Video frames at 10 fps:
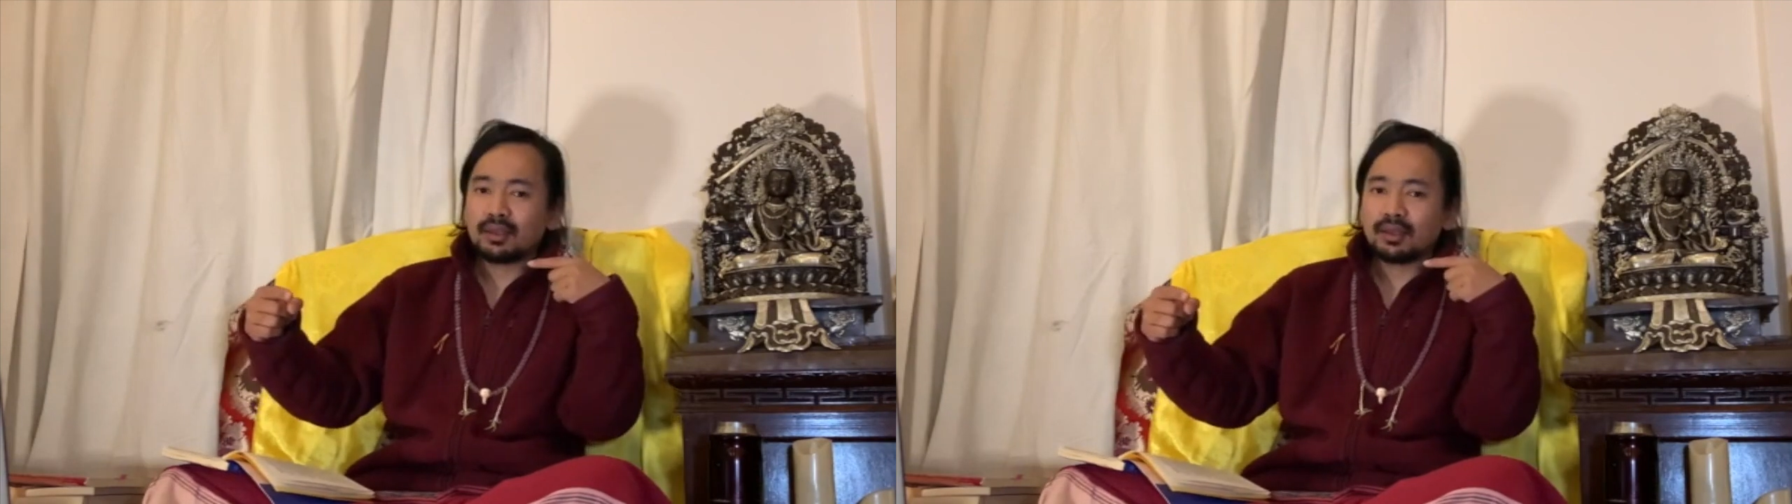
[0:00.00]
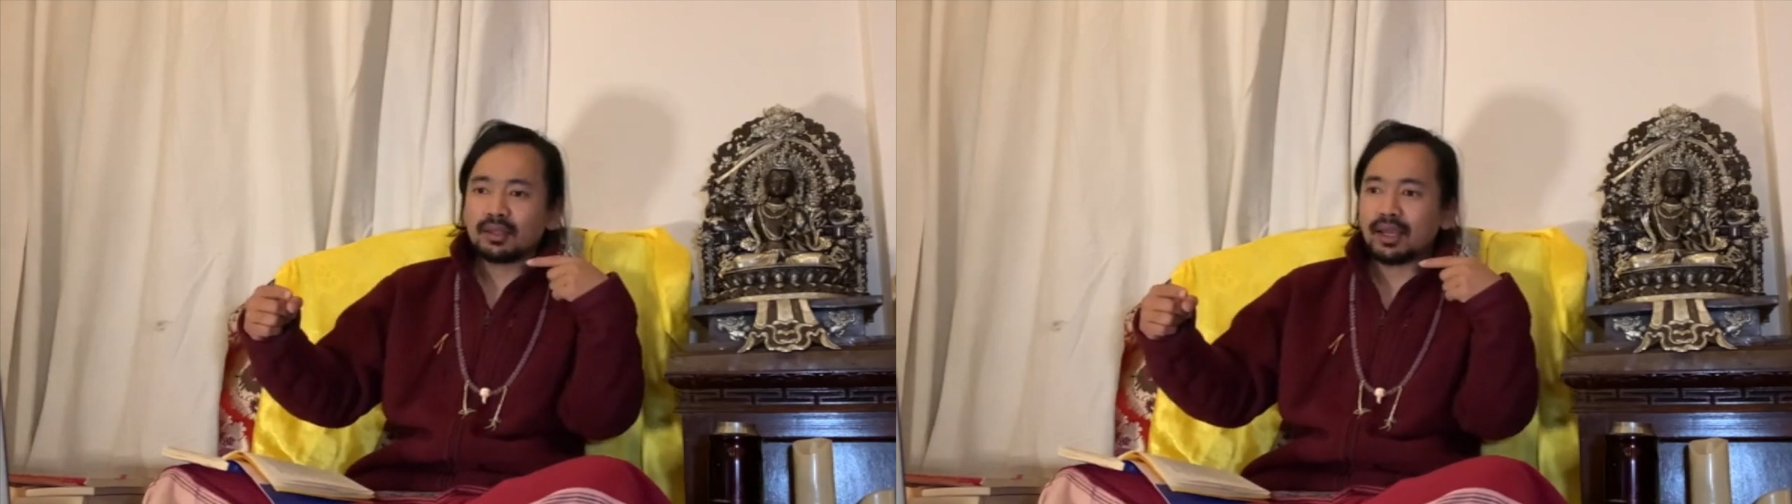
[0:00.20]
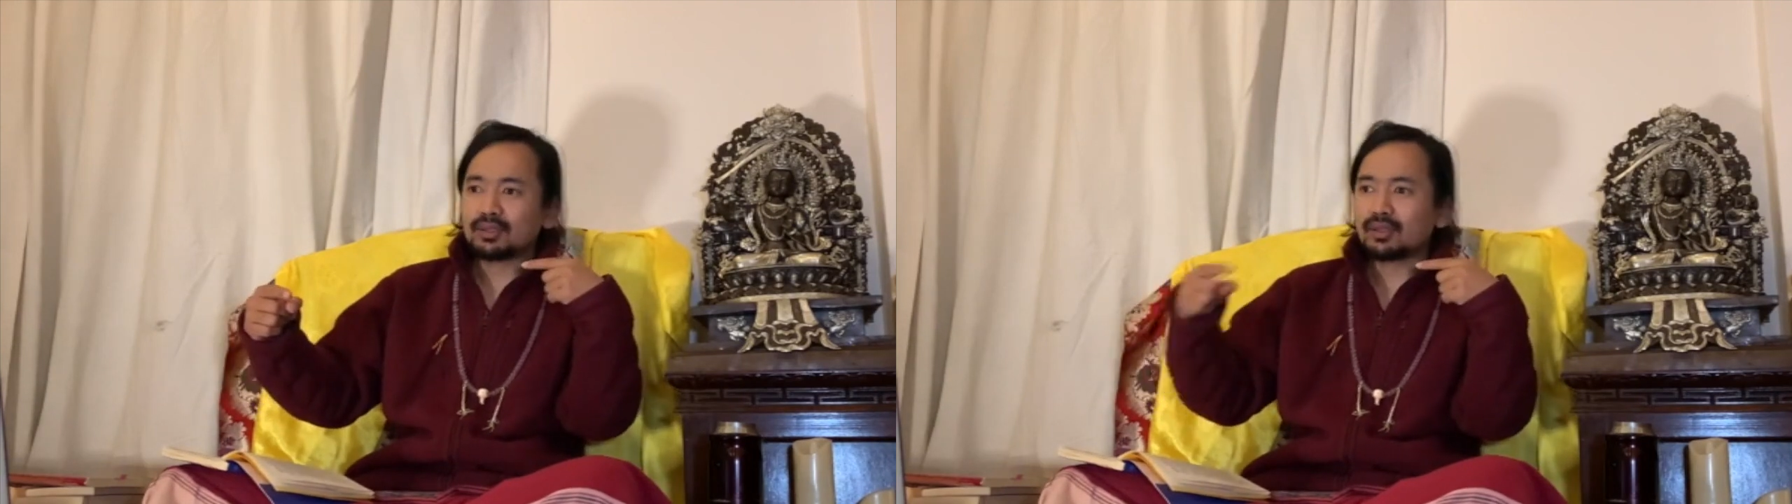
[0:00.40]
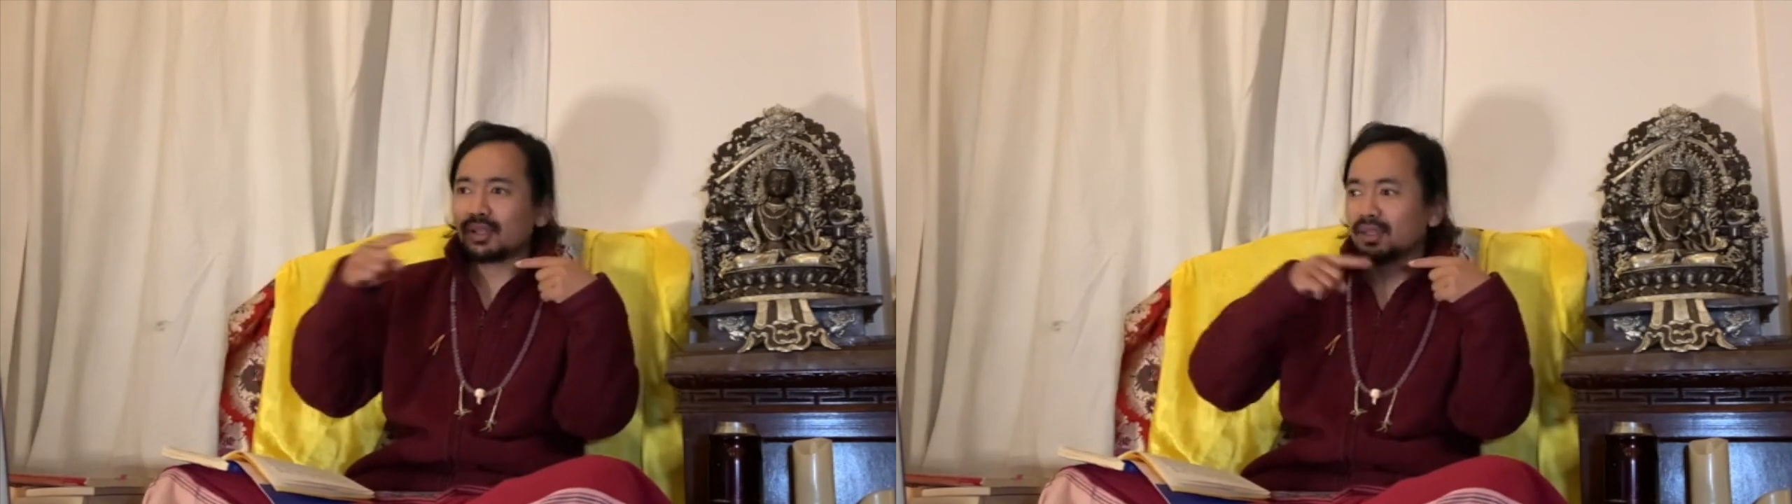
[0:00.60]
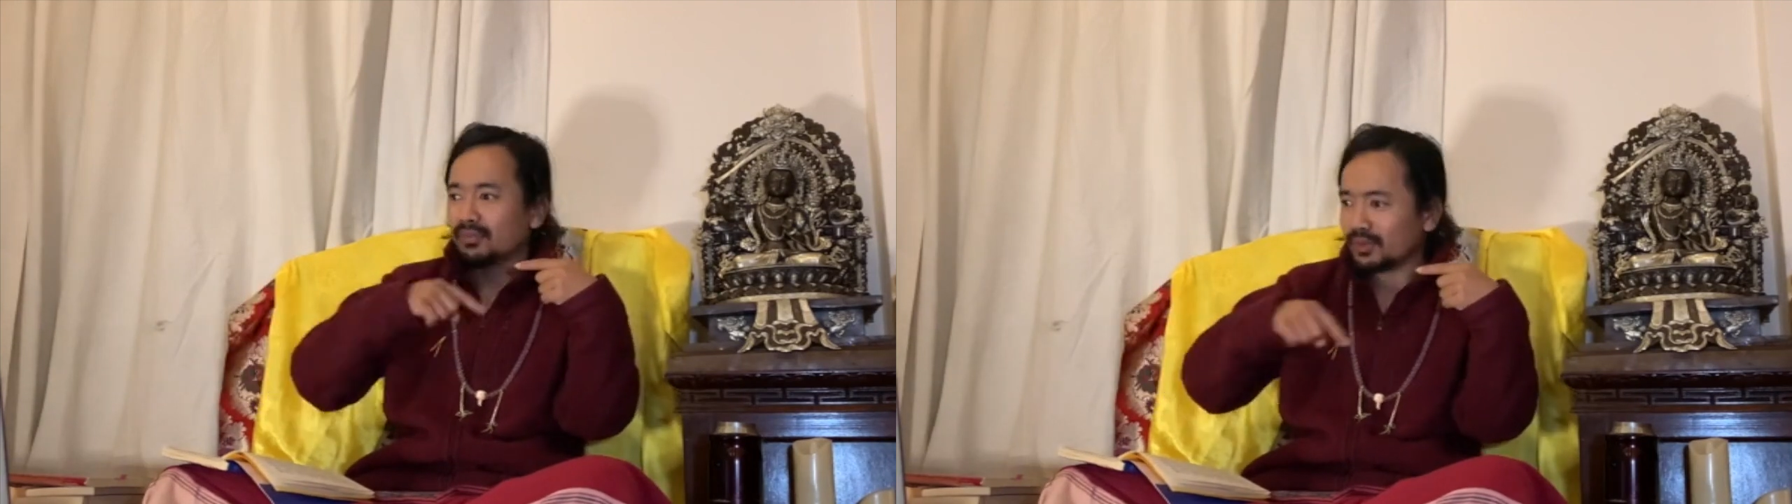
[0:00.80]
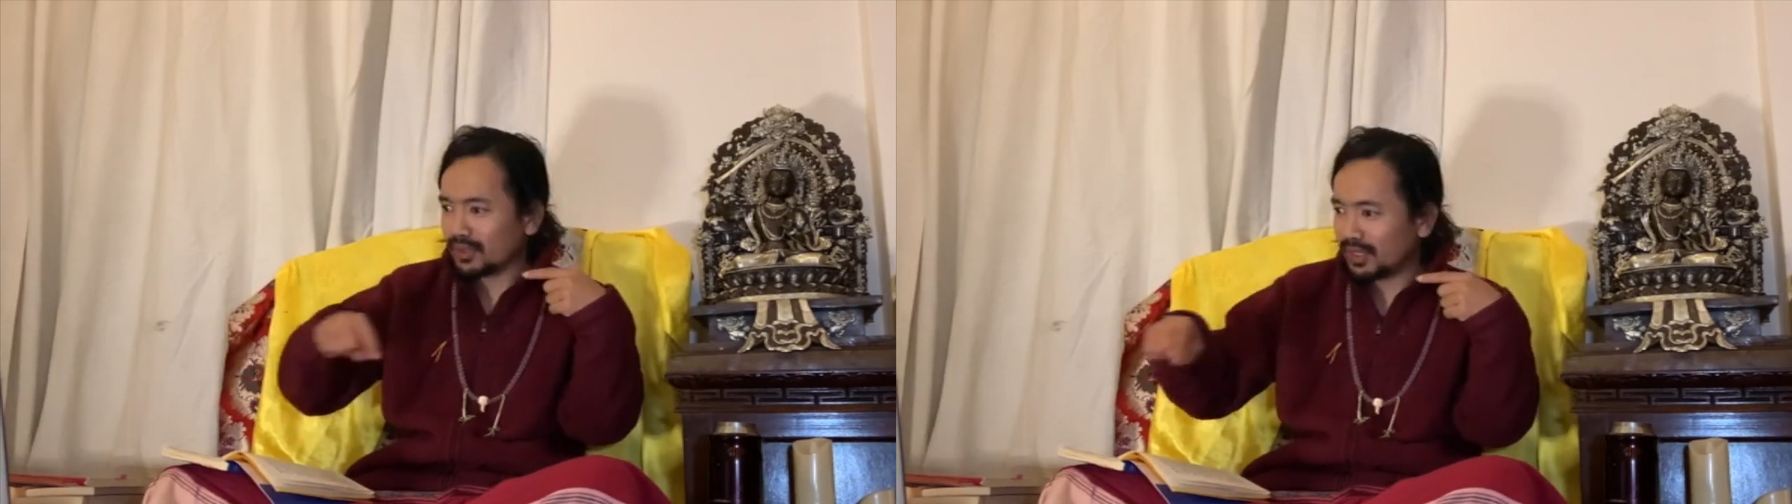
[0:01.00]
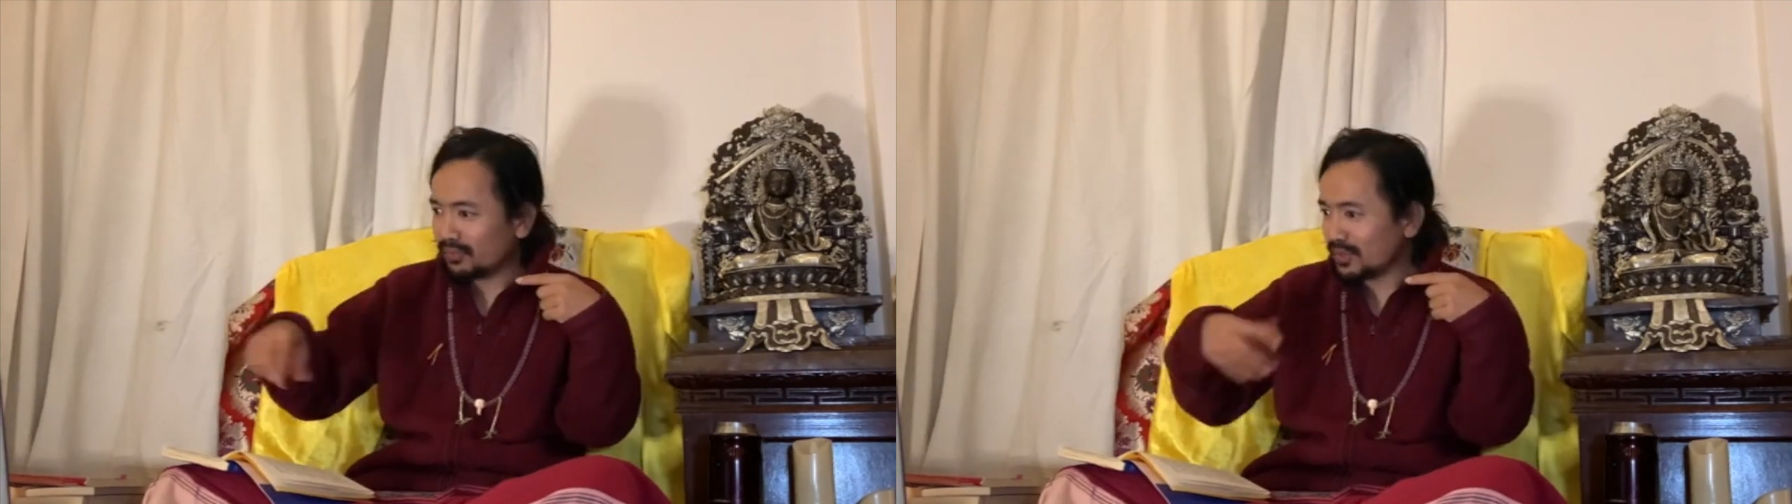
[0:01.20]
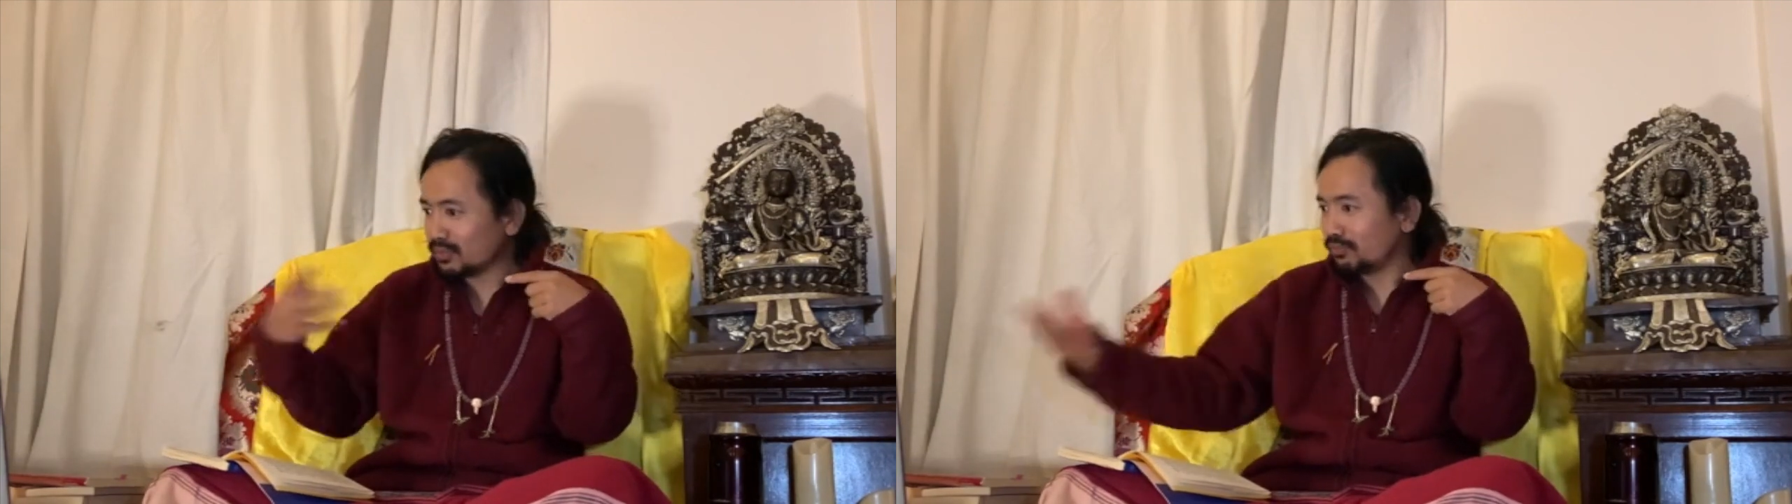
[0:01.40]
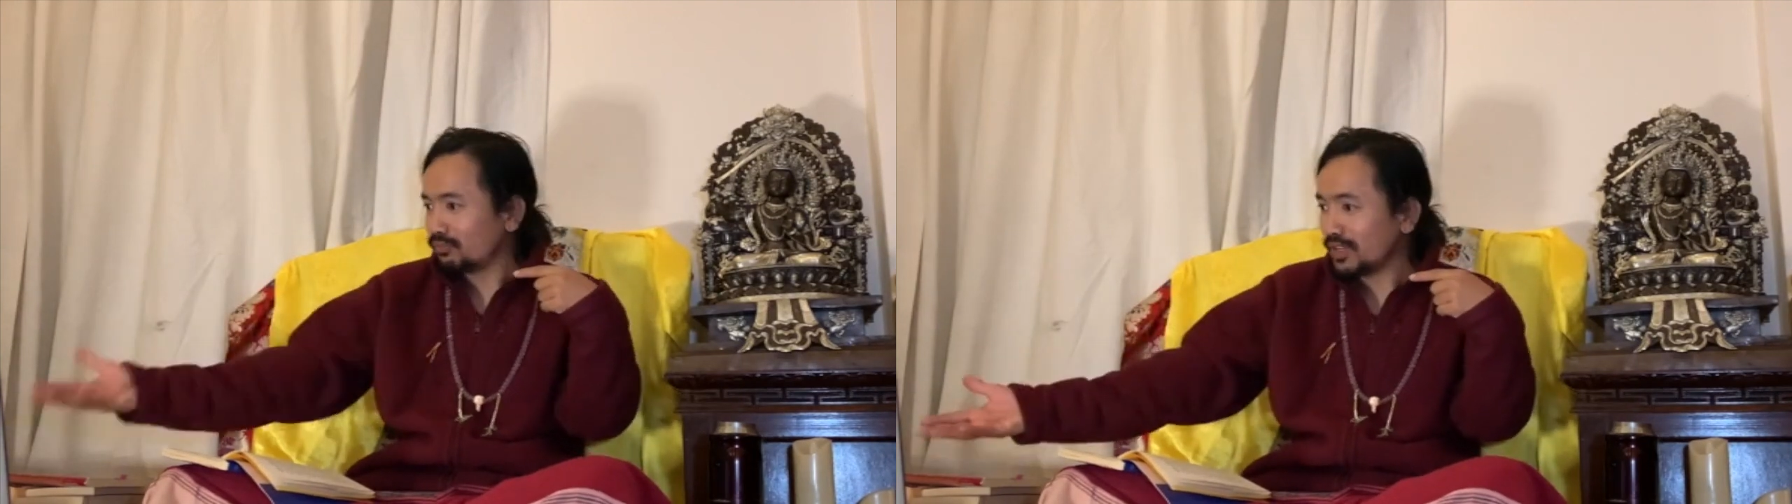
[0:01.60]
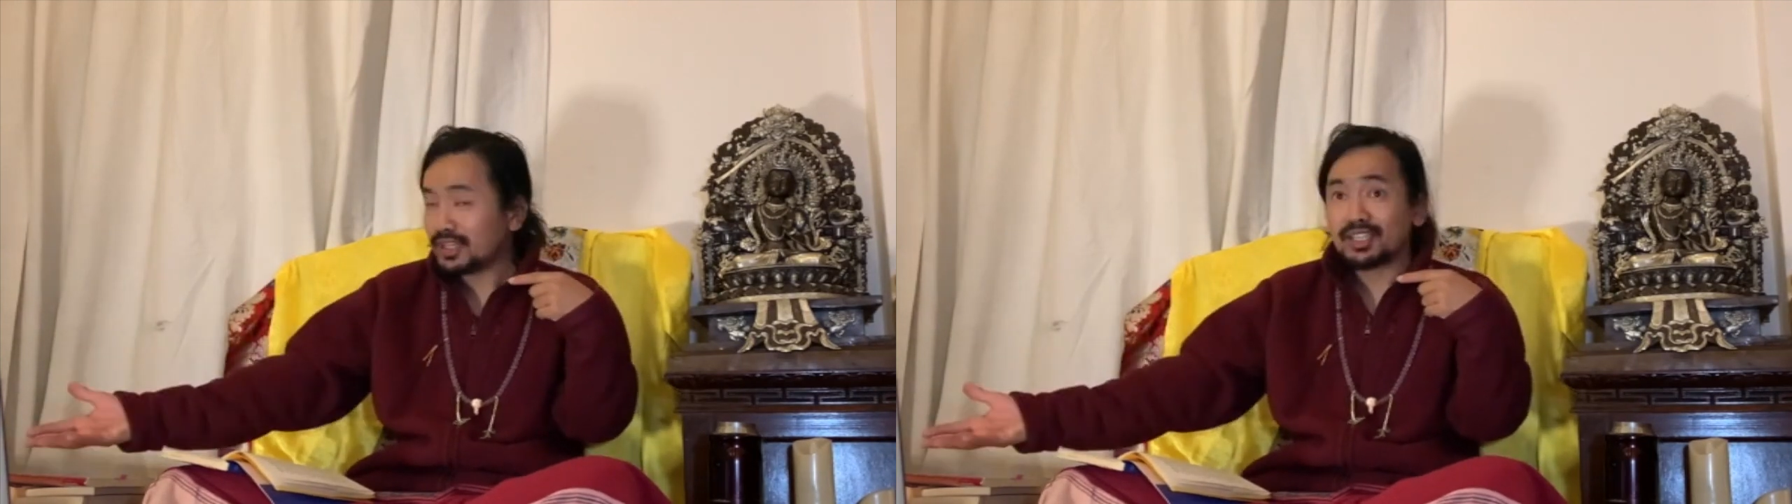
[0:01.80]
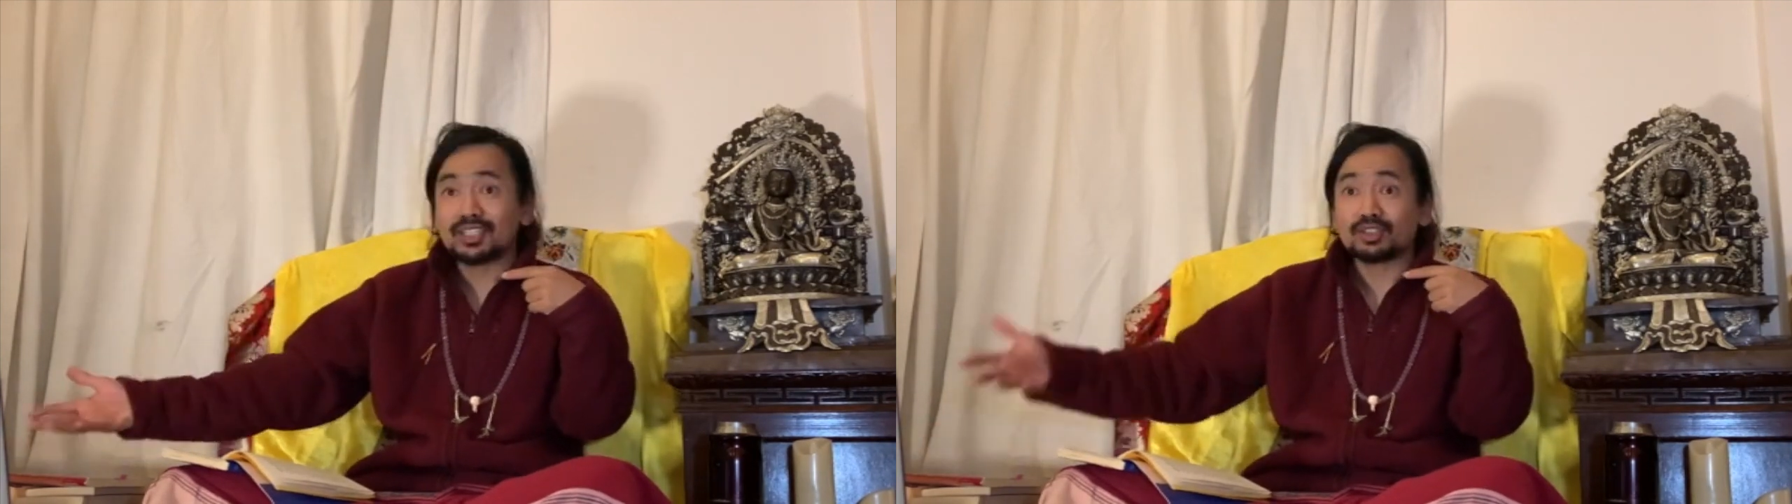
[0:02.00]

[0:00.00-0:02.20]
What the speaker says: And I thought like if you give, it's finished,